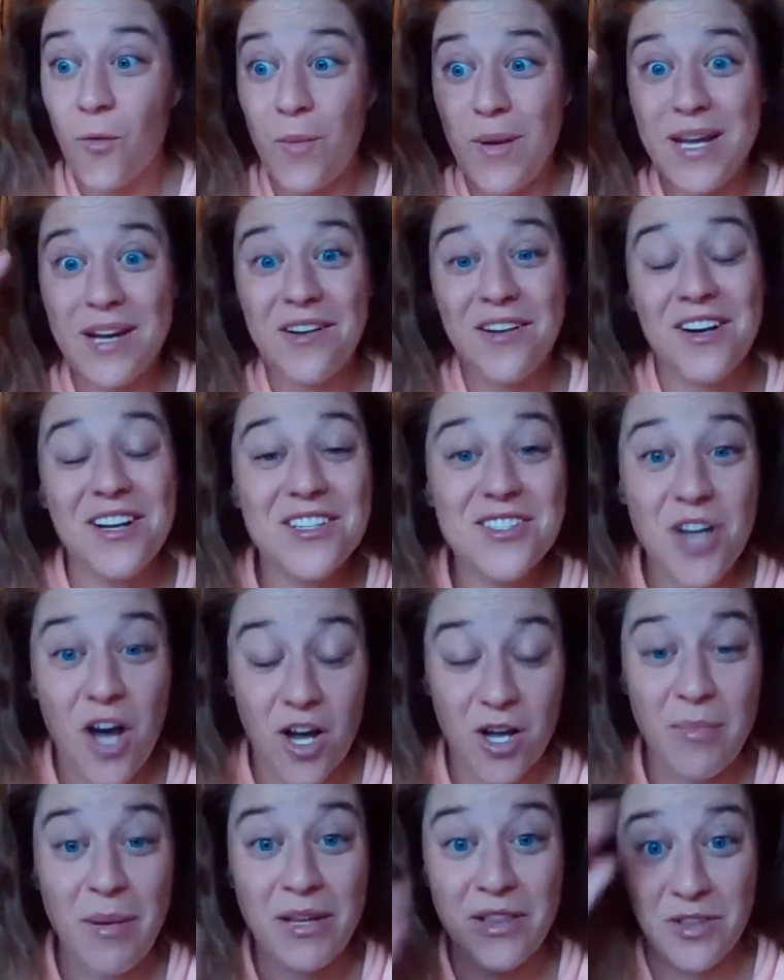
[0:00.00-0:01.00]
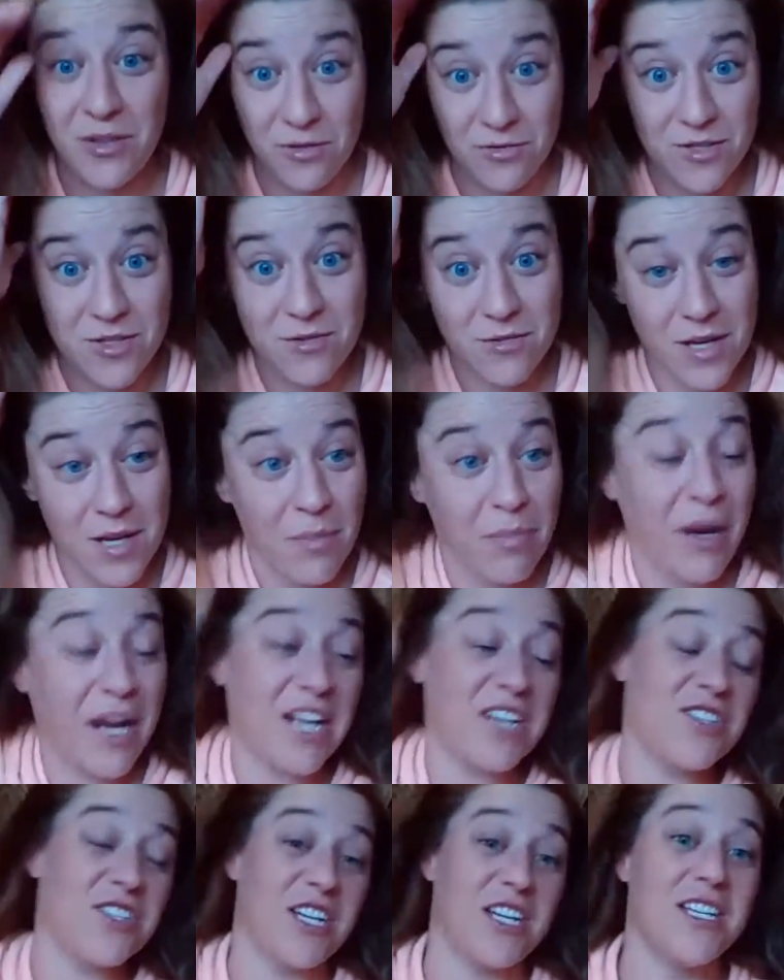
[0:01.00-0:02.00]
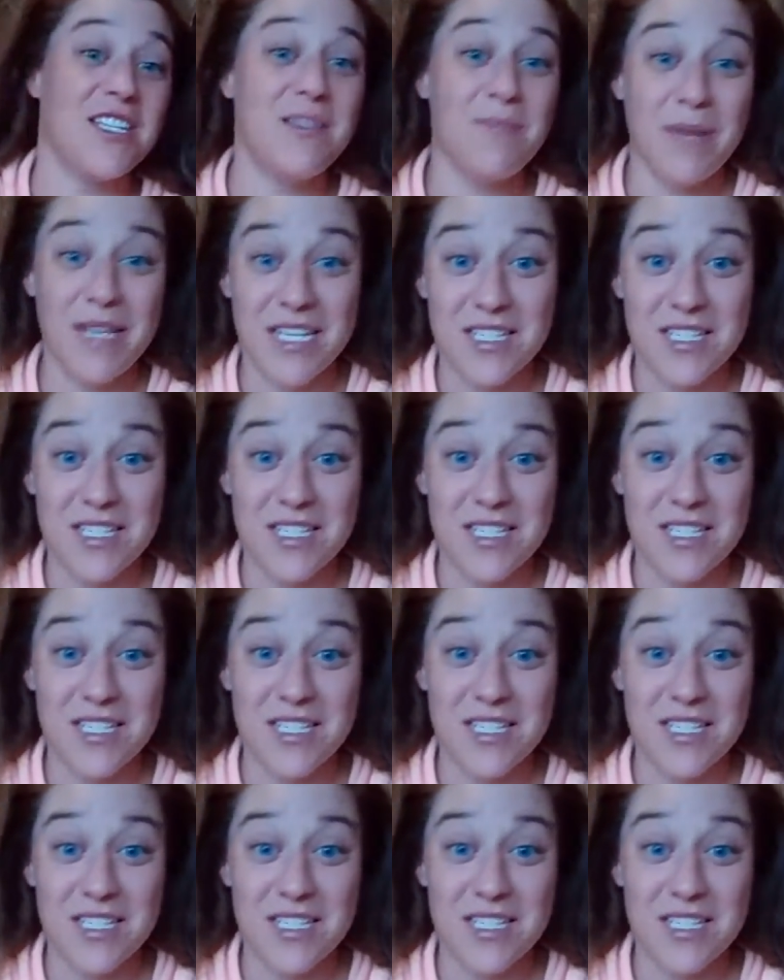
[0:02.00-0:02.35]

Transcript: we're going to talk about those three branches